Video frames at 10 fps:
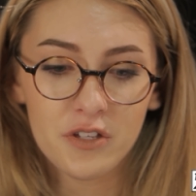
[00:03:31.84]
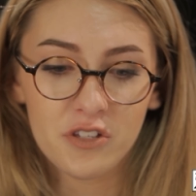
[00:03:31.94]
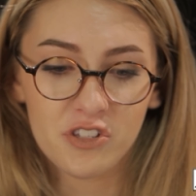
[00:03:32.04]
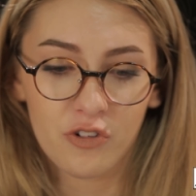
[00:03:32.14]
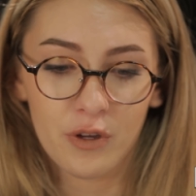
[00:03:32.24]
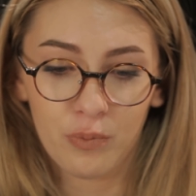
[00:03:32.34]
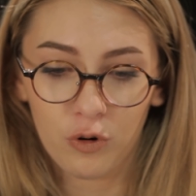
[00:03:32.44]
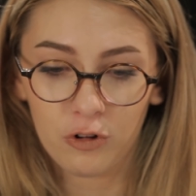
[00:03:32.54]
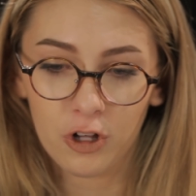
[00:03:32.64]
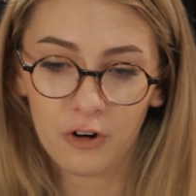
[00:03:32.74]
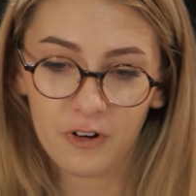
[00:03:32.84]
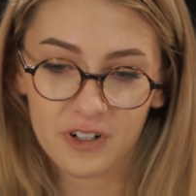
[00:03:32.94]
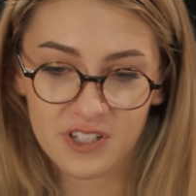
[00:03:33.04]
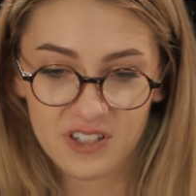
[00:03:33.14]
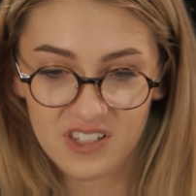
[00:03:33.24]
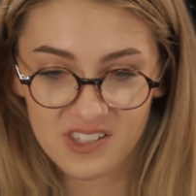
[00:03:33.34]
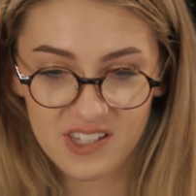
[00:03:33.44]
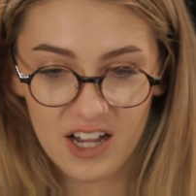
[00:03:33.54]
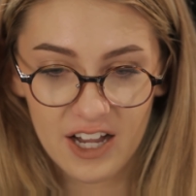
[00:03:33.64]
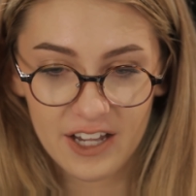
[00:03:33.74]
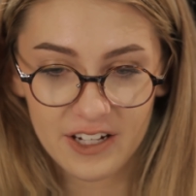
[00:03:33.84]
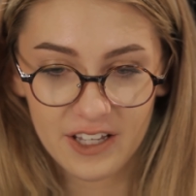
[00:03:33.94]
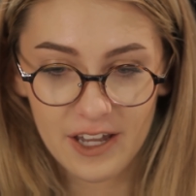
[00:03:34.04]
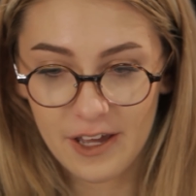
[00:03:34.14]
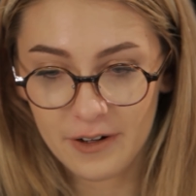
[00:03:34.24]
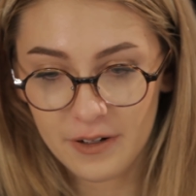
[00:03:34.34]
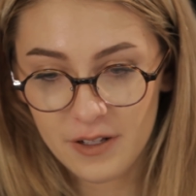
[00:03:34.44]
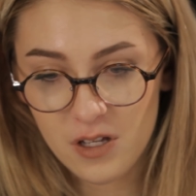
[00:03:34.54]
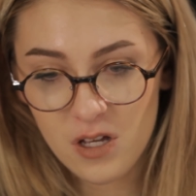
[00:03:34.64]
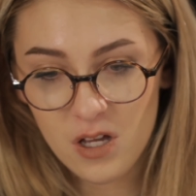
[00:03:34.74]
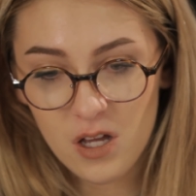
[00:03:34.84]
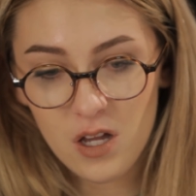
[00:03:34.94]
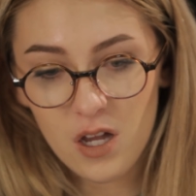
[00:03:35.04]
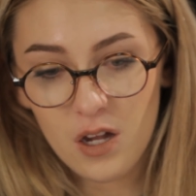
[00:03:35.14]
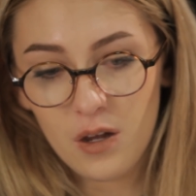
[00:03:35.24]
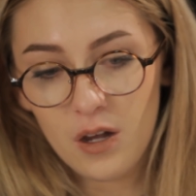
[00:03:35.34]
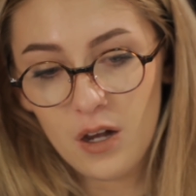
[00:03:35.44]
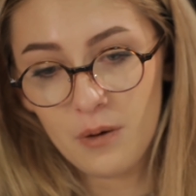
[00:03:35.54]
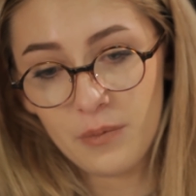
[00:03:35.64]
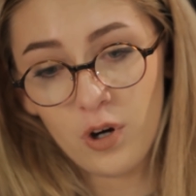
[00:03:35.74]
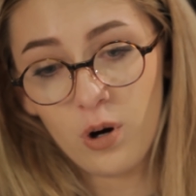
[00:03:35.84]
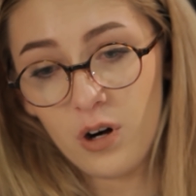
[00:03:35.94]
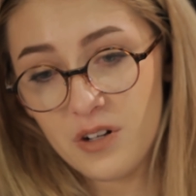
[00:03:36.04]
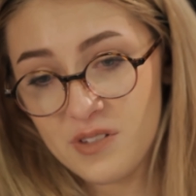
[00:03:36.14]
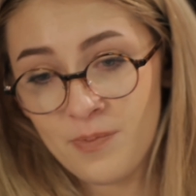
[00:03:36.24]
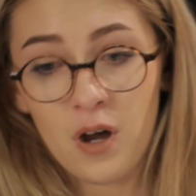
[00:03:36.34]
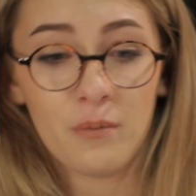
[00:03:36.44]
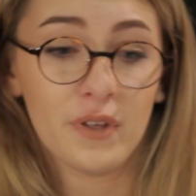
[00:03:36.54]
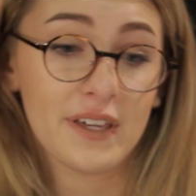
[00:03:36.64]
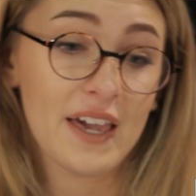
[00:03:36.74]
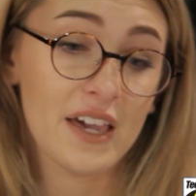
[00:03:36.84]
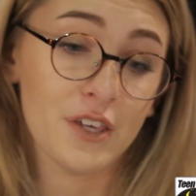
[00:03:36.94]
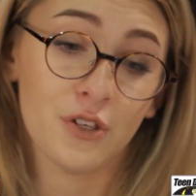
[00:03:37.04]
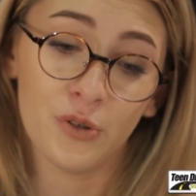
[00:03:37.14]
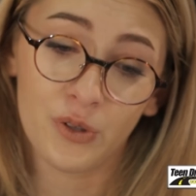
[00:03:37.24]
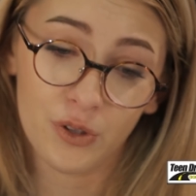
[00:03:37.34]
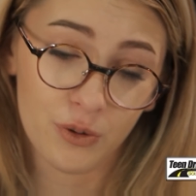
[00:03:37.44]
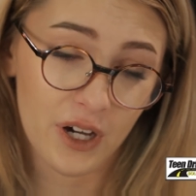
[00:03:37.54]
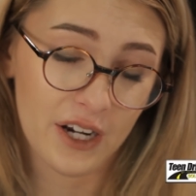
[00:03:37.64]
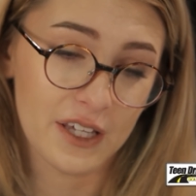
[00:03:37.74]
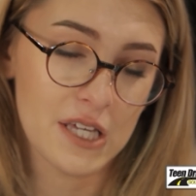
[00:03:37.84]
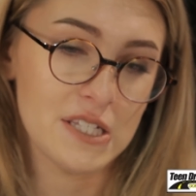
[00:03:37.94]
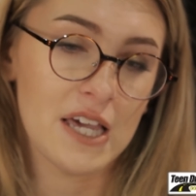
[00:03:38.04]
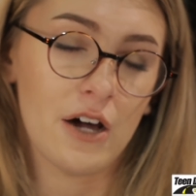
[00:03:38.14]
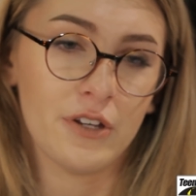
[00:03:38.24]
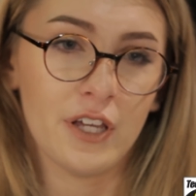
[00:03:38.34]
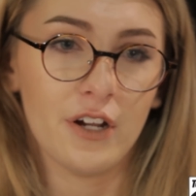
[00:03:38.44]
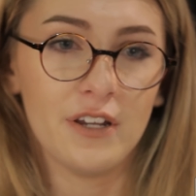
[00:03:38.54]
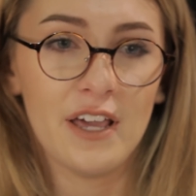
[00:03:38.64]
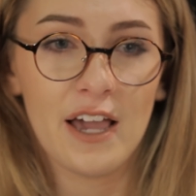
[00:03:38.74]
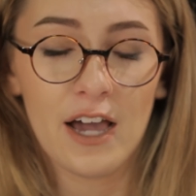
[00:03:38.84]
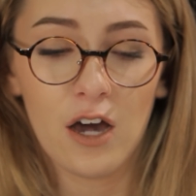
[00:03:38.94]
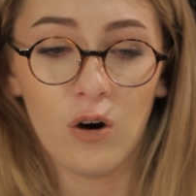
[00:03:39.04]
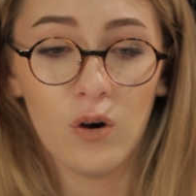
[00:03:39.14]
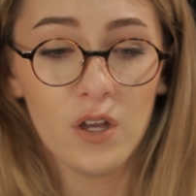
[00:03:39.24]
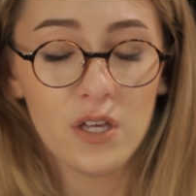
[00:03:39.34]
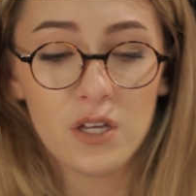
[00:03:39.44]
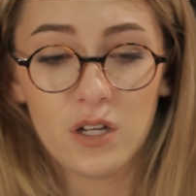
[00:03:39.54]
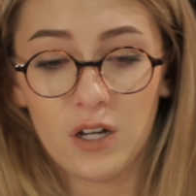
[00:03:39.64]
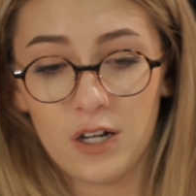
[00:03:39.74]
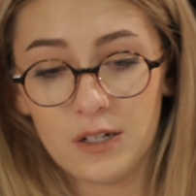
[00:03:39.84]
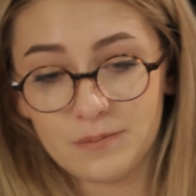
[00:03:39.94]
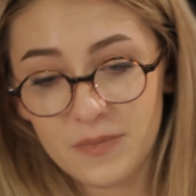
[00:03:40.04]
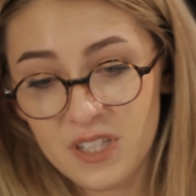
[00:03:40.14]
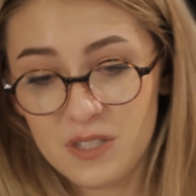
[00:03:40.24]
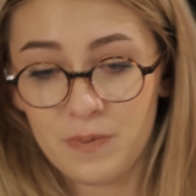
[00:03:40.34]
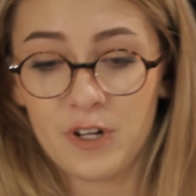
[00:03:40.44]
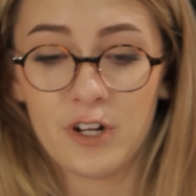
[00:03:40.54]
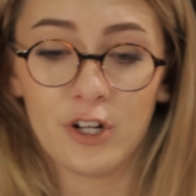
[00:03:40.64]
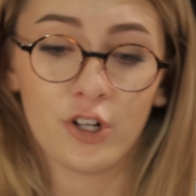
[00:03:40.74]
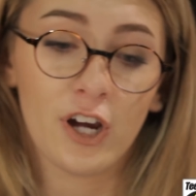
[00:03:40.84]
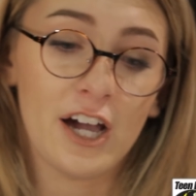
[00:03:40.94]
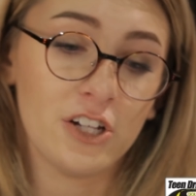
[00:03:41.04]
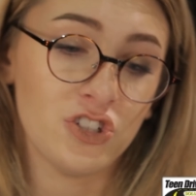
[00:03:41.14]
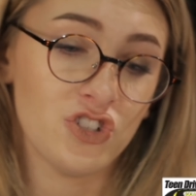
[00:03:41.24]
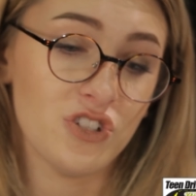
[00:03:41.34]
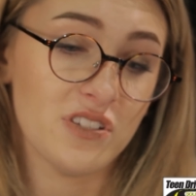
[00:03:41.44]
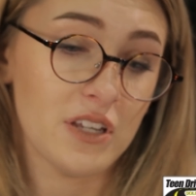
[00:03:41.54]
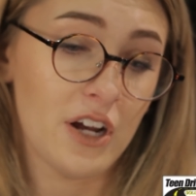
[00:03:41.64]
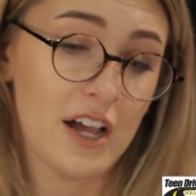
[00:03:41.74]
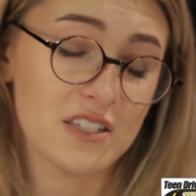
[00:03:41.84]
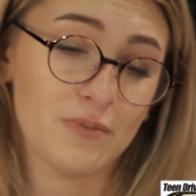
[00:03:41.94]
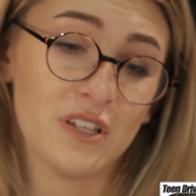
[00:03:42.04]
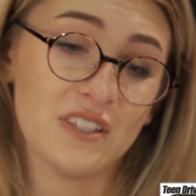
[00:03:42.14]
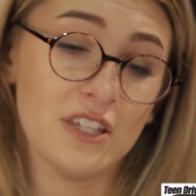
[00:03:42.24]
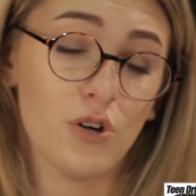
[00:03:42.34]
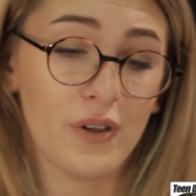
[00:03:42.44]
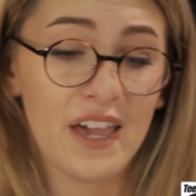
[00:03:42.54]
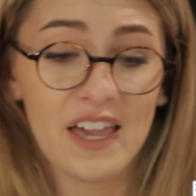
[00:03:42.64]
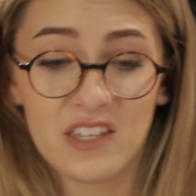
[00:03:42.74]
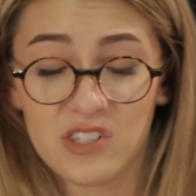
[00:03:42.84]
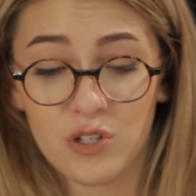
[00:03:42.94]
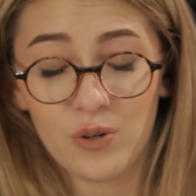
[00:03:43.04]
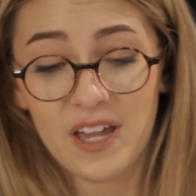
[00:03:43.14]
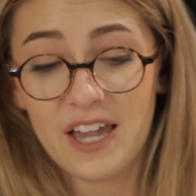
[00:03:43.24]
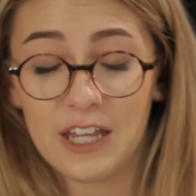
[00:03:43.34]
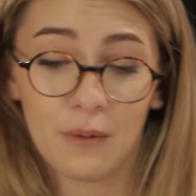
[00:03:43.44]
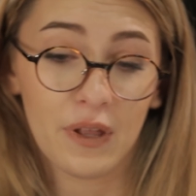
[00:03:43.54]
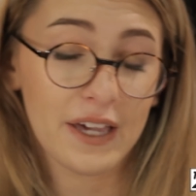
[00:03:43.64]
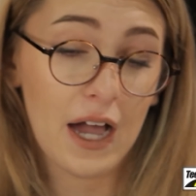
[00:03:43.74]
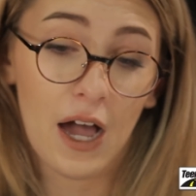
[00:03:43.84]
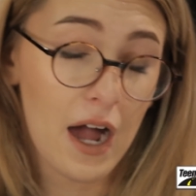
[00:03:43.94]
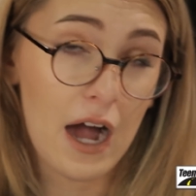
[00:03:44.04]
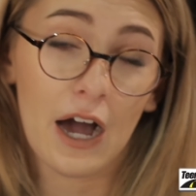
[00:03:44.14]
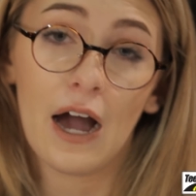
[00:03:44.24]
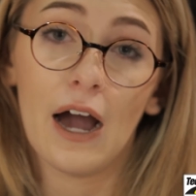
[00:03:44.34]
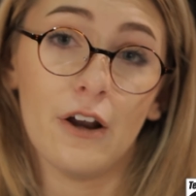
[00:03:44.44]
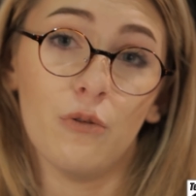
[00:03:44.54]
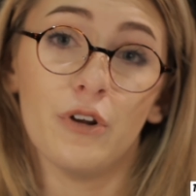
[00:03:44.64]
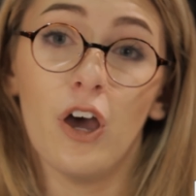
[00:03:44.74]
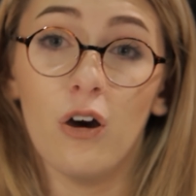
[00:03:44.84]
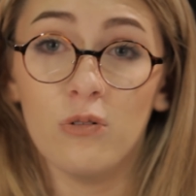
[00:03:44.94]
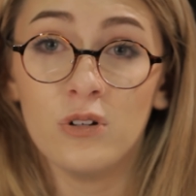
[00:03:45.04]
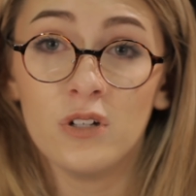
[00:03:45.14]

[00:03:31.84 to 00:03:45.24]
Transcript: So we pull over to the side, and I'm calling his mom like, "Hey, you got to get down here now. He's been in a crash." And she's sitting here asking me, "Is he okay? Is he okay?" And I'm like, I don't know.